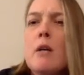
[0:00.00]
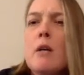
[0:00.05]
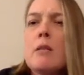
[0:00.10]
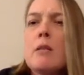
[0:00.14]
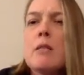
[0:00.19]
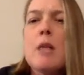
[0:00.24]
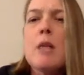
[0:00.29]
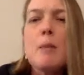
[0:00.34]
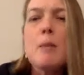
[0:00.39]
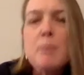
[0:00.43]

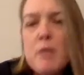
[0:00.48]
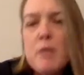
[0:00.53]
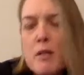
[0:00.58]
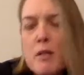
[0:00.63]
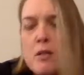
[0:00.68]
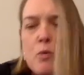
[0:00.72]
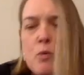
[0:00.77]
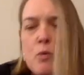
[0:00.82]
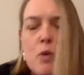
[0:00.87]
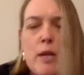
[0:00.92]

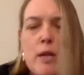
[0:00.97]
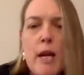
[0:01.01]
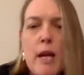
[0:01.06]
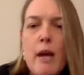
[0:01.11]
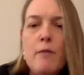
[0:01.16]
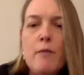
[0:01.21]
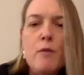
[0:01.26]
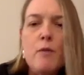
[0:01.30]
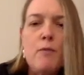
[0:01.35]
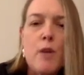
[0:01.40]
sepsis where they
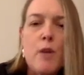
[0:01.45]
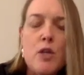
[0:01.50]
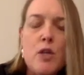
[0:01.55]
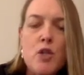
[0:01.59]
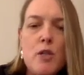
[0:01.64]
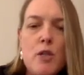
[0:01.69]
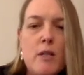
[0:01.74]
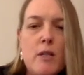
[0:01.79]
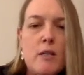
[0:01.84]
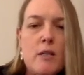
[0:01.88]
have
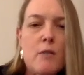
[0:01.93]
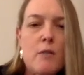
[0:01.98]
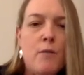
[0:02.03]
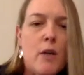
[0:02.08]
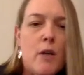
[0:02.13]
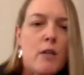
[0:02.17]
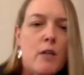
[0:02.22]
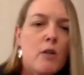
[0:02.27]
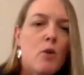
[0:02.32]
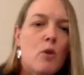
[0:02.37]
infection that's
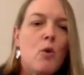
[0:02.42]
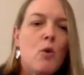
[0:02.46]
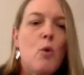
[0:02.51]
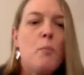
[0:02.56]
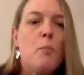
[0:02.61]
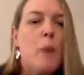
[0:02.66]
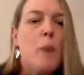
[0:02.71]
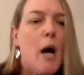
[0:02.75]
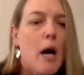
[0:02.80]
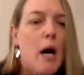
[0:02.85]
affecting their whole
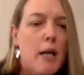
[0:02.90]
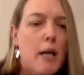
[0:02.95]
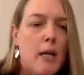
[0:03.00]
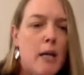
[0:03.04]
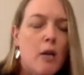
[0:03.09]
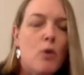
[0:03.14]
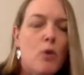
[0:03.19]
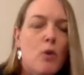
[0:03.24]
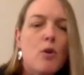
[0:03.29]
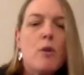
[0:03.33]

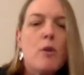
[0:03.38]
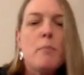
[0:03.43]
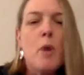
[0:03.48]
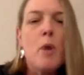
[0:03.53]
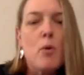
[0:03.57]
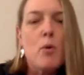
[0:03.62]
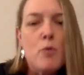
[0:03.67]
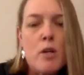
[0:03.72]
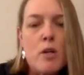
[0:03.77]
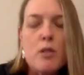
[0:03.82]
body, or
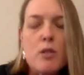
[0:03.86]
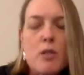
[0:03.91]
pneumonia.